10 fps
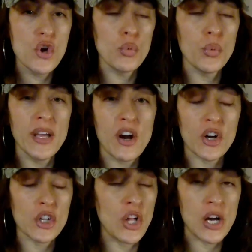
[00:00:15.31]
We are
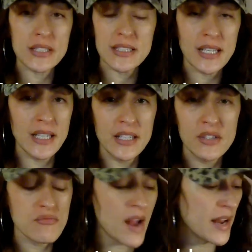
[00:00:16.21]
clocked
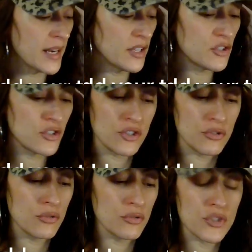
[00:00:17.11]
in, ready
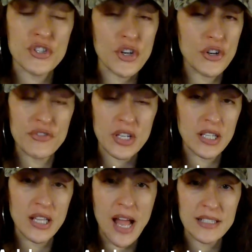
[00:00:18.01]
to serve the
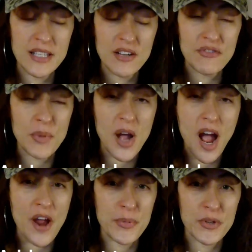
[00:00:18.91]
collective from a
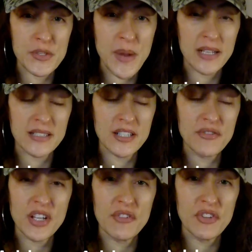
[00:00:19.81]
higher perspective,
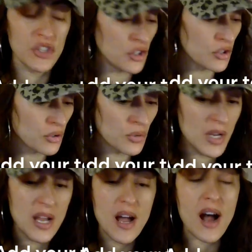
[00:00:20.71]
giving you
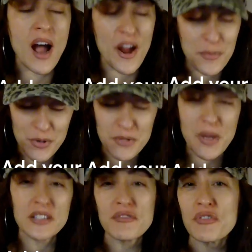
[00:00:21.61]
a higher
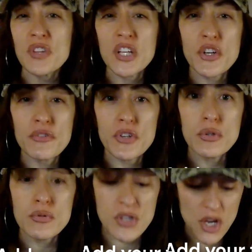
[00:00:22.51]
perspective of linear
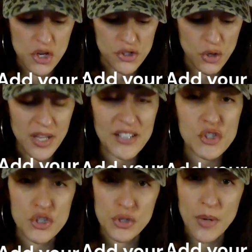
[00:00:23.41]
views. So let's
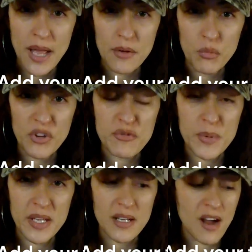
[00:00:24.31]
do it. We've
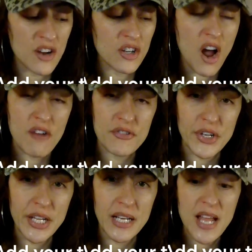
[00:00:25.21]
been
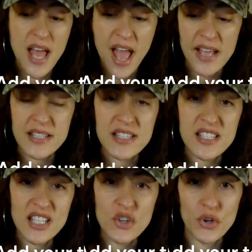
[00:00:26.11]
uncovering a
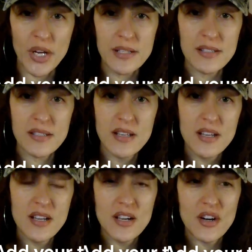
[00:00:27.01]
secret
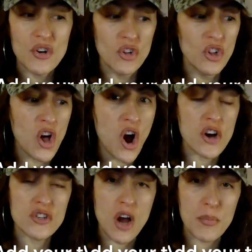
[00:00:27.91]

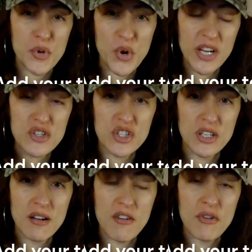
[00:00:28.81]
large
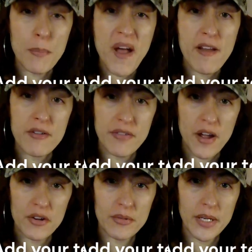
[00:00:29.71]
operation of a
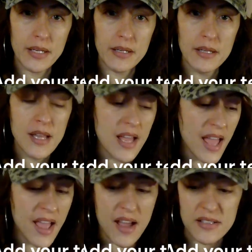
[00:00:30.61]
pedophile ring,
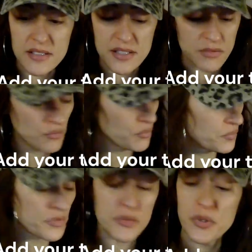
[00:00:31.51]
and
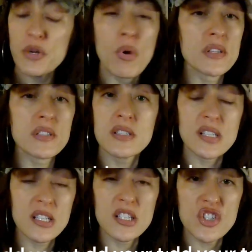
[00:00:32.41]
Spirit wants us to
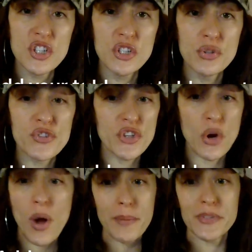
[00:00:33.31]
continue. So
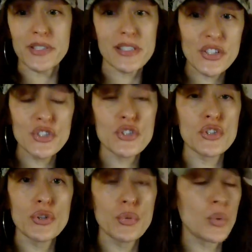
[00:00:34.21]
I'm just going to
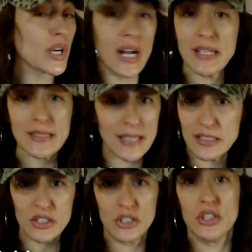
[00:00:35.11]
do what God
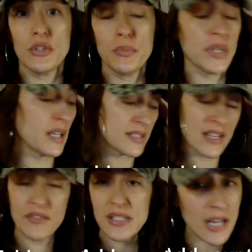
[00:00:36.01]
says to do, because
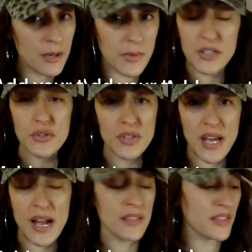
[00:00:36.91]
every time I do
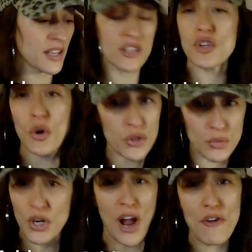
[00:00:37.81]
that, things always
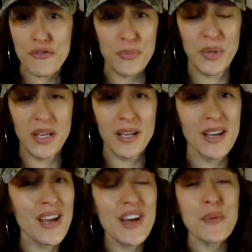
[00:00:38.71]
work out for me,
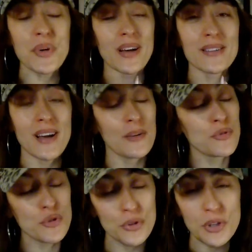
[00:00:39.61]
because I am
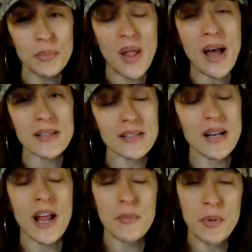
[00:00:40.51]
truly blessed, and
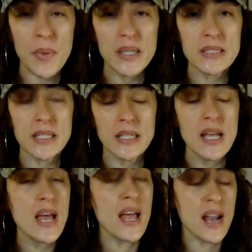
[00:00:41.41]
I am abundant,
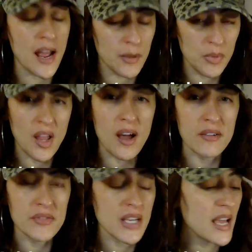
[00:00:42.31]
and I am
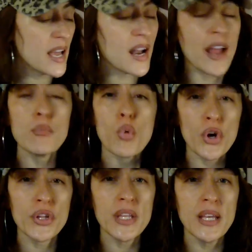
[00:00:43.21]
loved, and I am
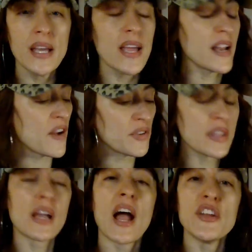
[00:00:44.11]
worthy, and
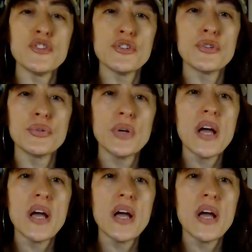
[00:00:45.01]
everything I do